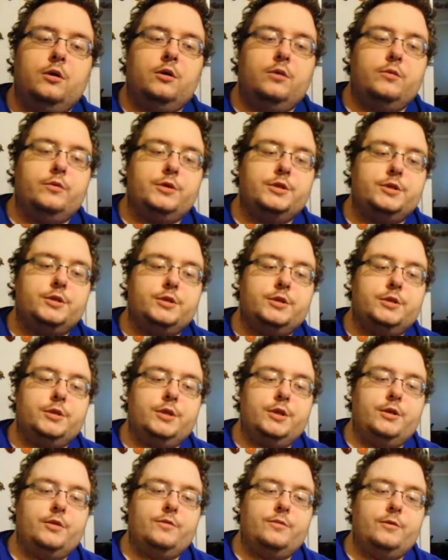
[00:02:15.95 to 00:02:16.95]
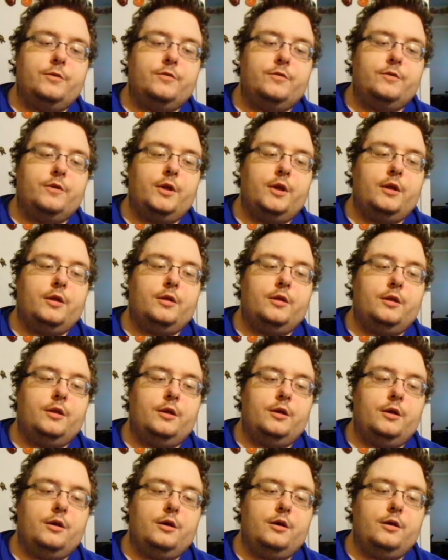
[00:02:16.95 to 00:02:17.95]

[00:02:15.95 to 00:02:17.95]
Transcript: which is most likely